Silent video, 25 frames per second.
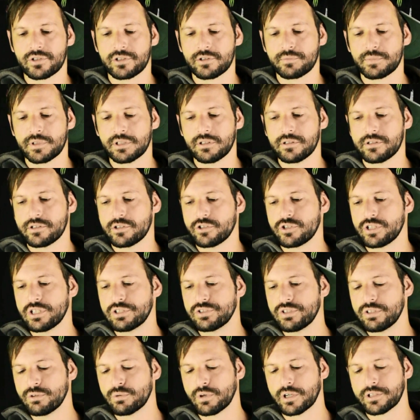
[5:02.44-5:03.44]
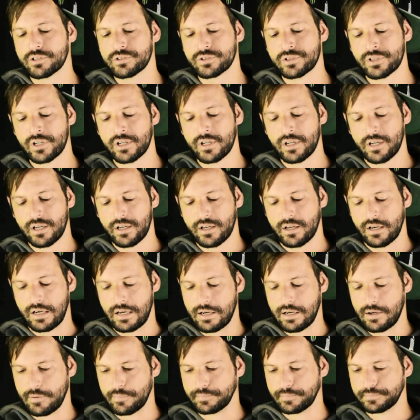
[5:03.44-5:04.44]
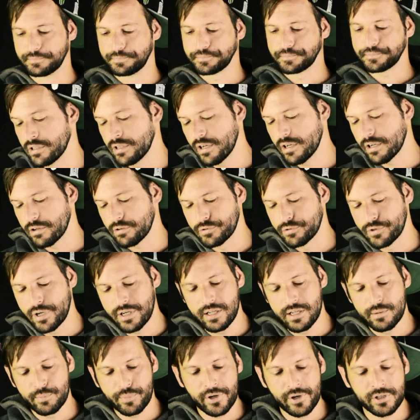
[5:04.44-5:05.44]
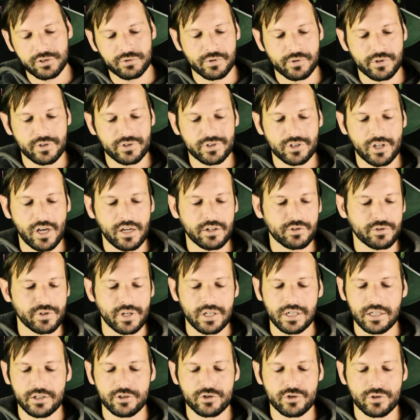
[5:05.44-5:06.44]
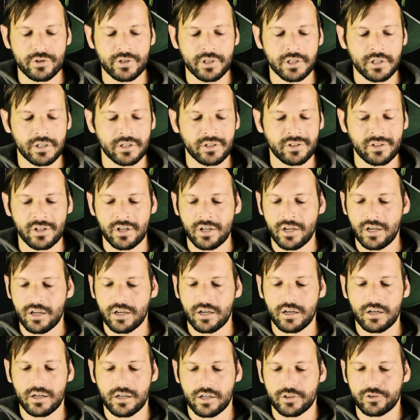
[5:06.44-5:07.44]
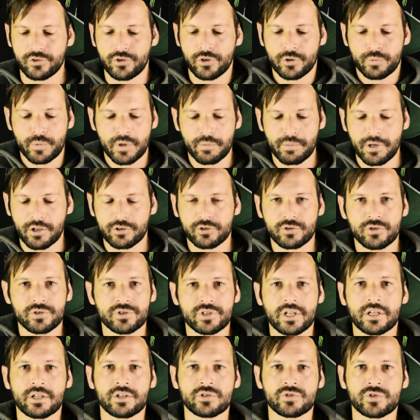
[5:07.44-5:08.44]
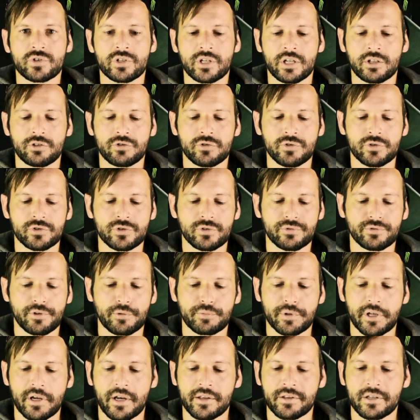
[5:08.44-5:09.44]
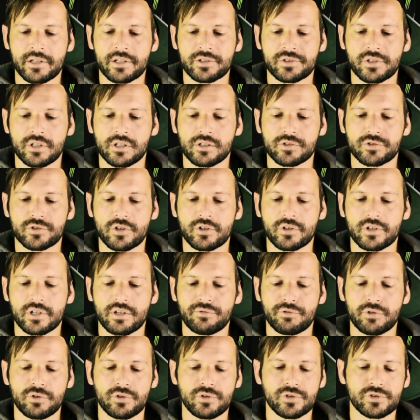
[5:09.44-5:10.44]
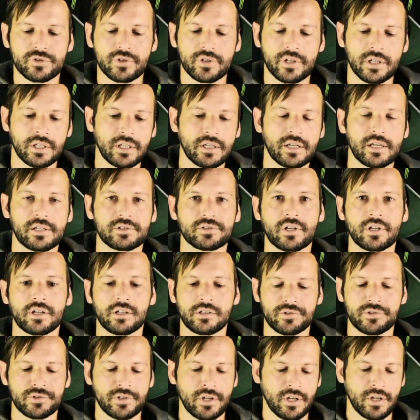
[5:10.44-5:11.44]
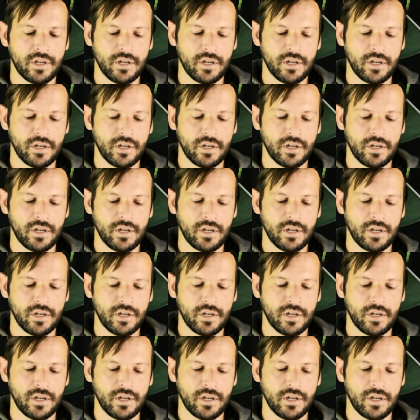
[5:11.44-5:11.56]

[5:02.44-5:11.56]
in the middle, the GC ones. Yeah, really impressed with the skate, really enjoying it. Took me about 2 seconds to get used to from the other SLs, so if you're used to any SLs,